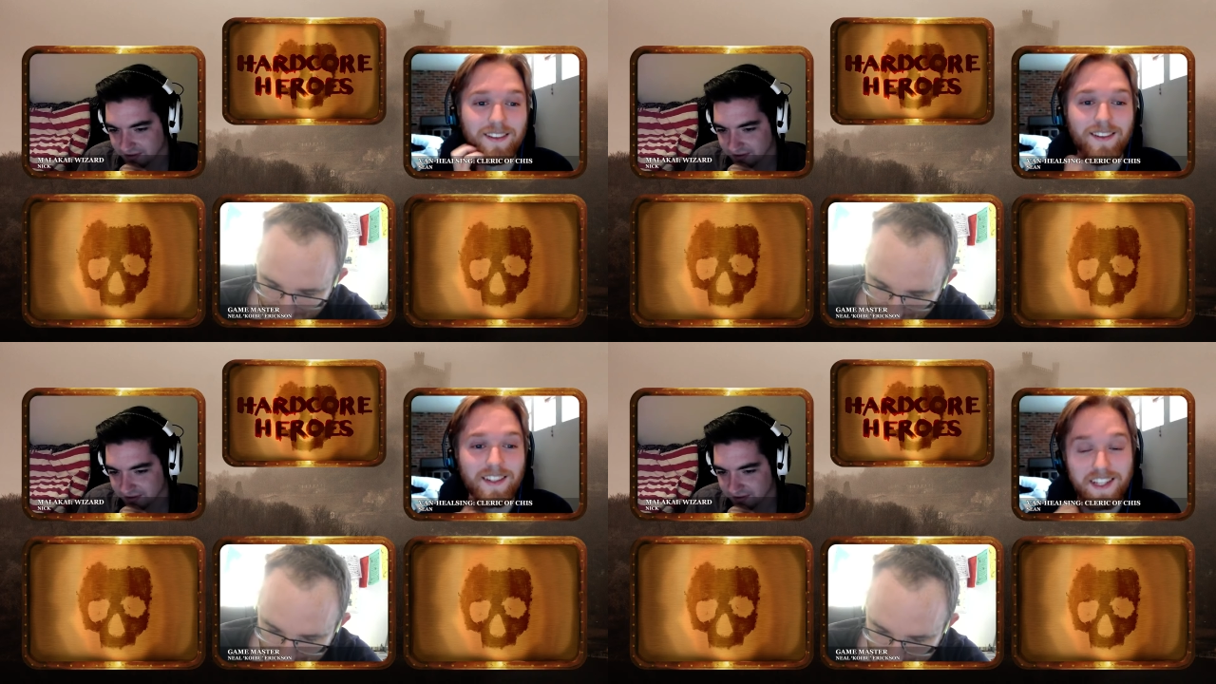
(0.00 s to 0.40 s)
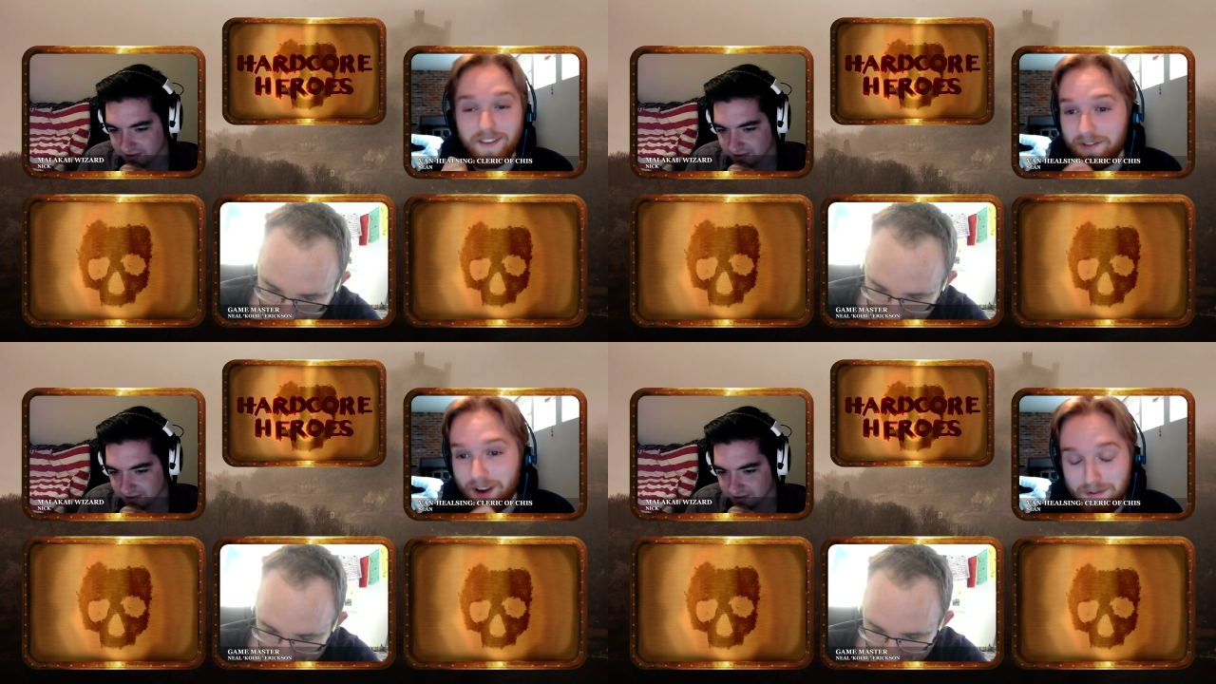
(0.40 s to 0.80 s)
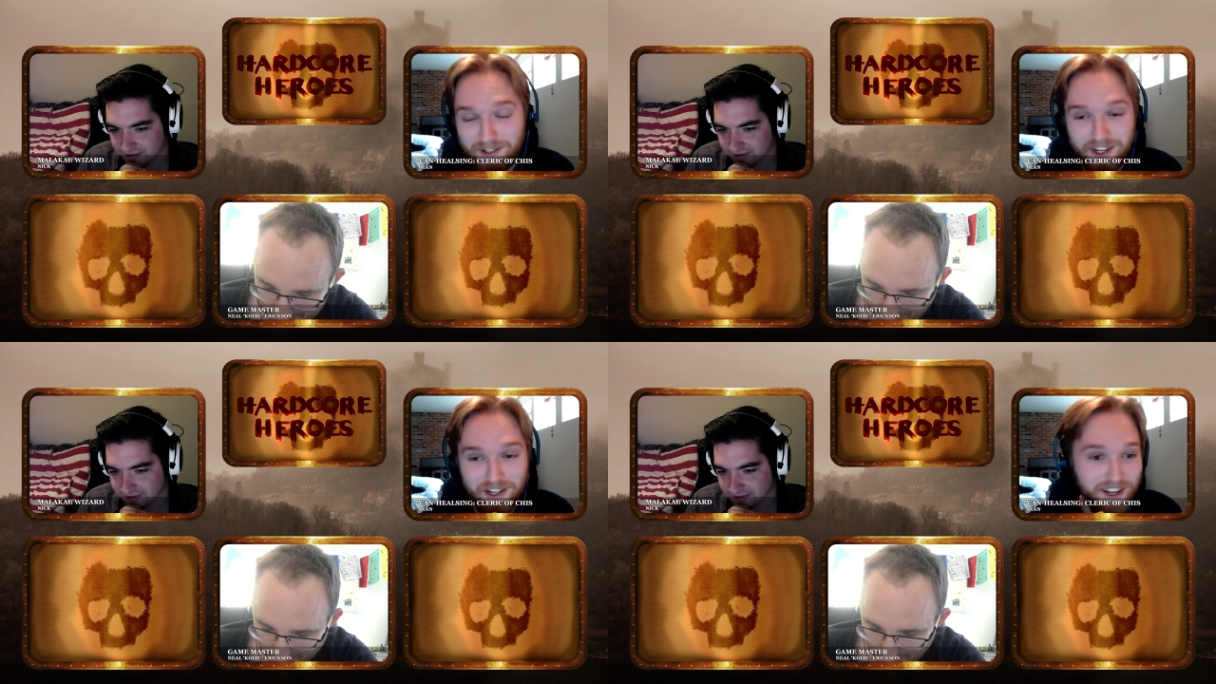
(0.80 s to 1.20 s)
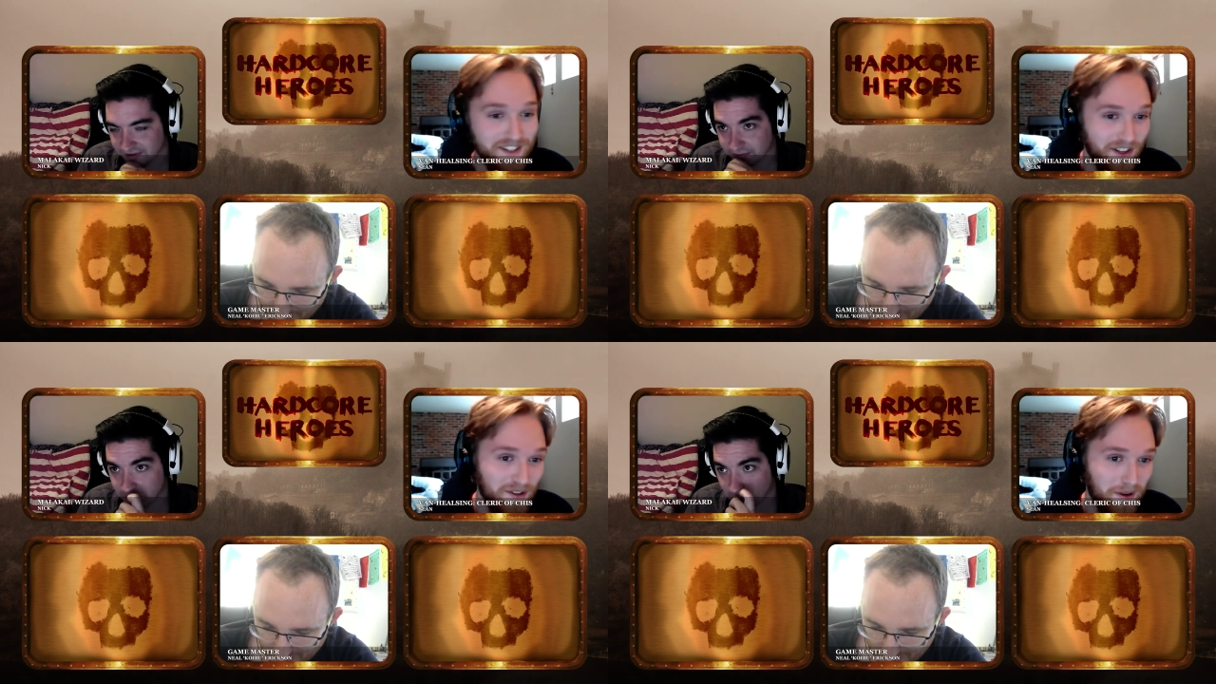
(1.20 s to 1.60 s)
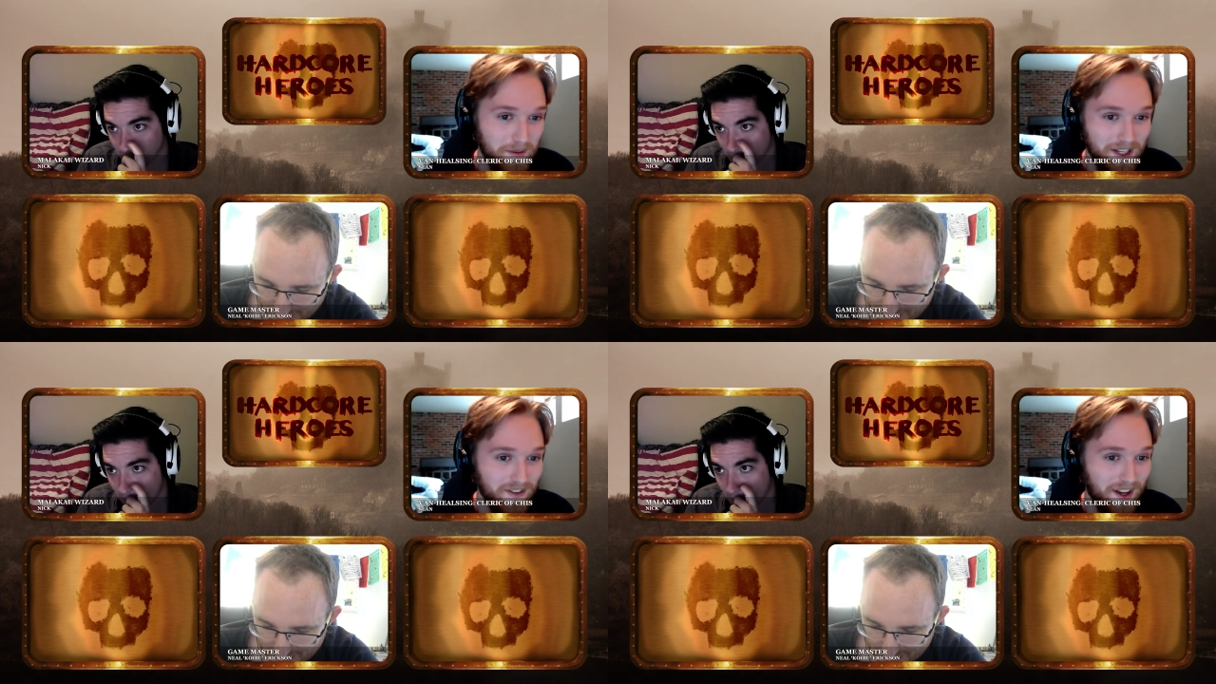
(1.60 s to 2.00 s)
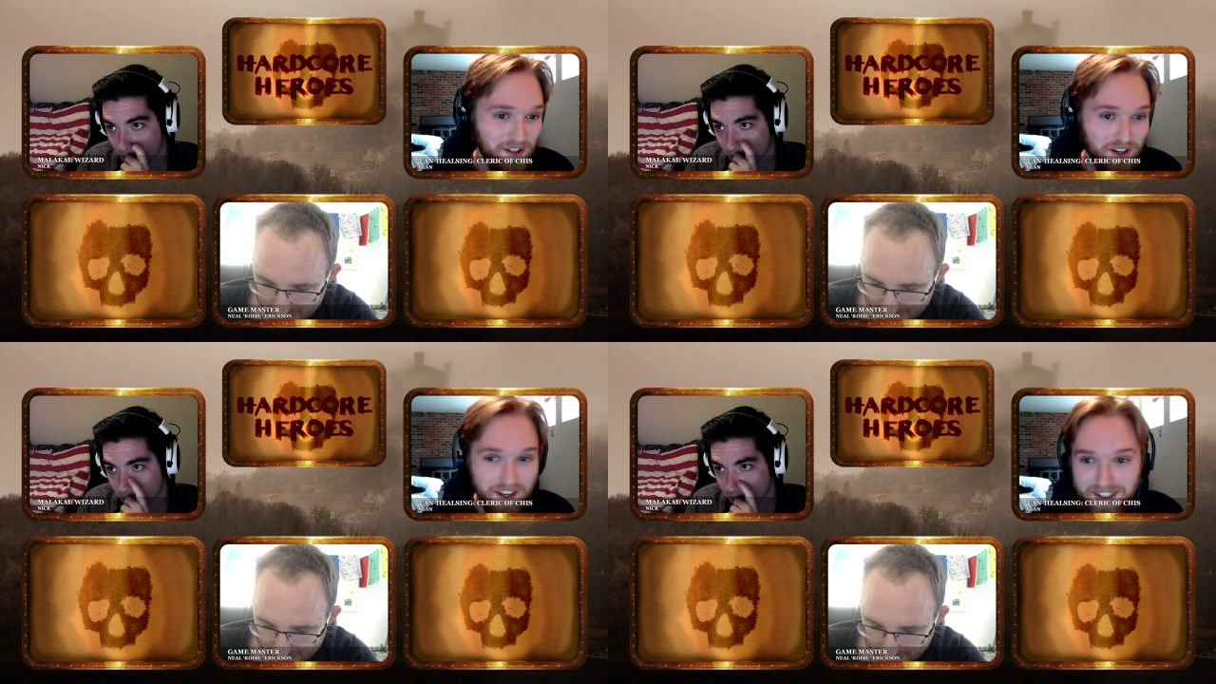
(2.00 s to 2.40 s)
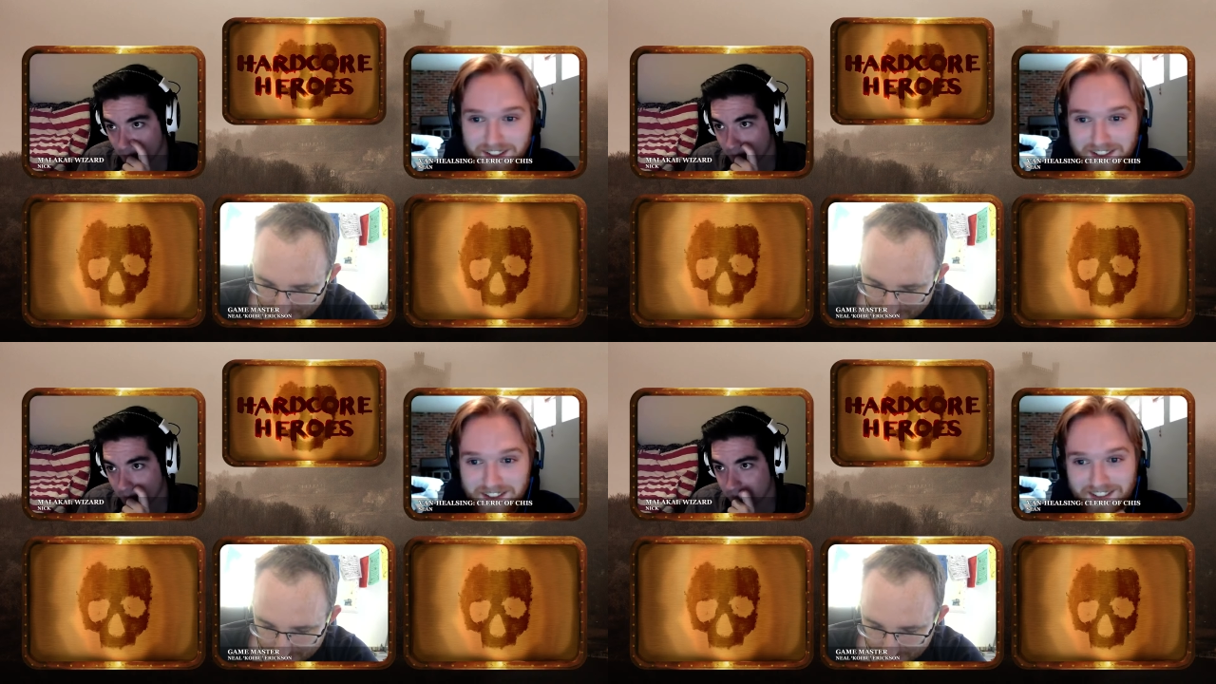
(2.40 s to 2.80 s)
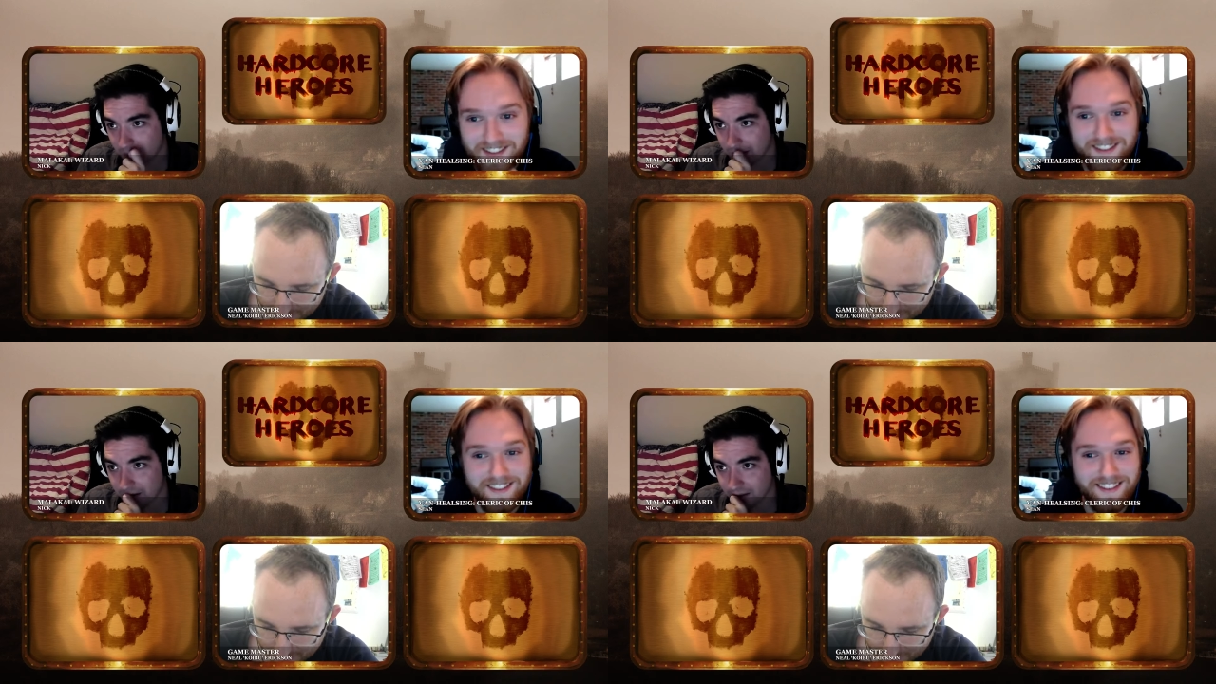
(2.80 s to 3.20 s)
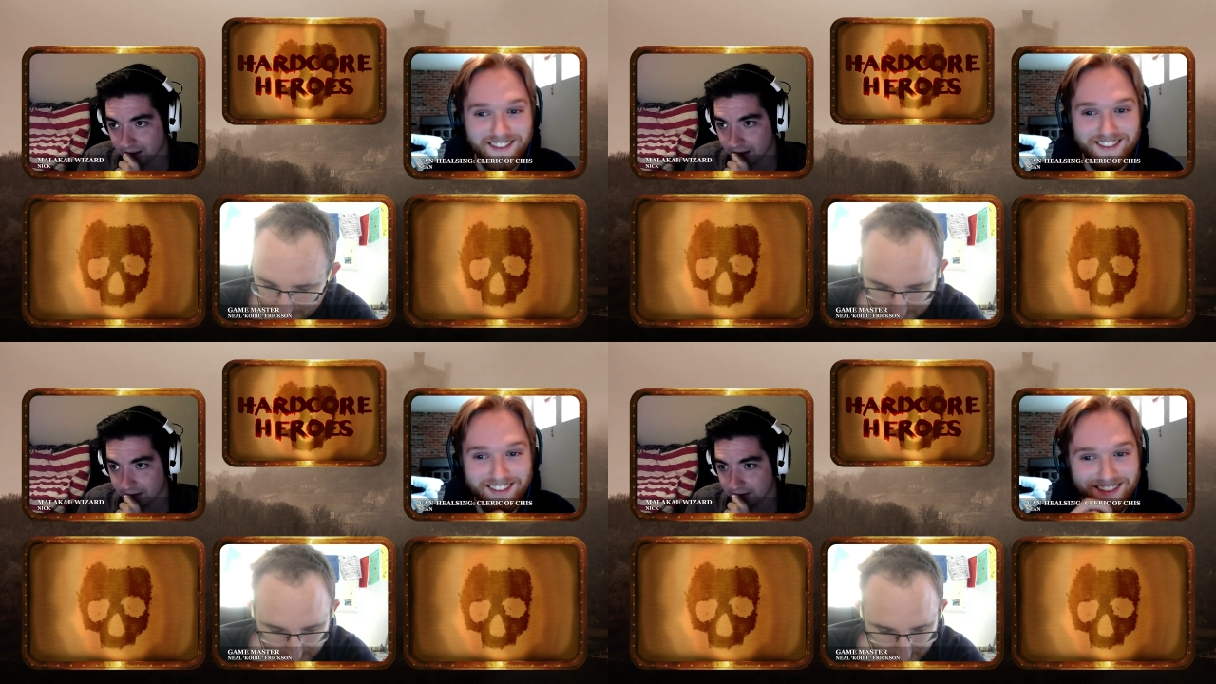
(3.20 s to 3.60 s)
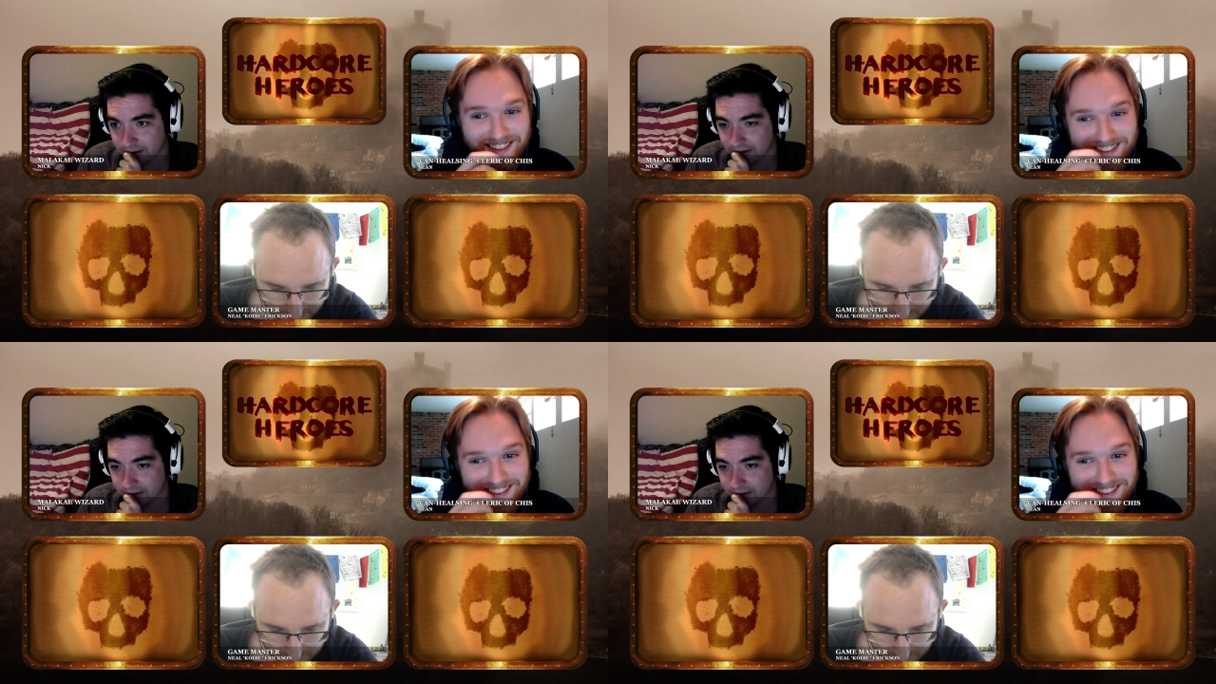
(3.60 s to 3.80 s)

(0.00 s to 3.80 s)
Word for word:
Speaker 1: 75% chance, though. I mean, you got good odds. Yes.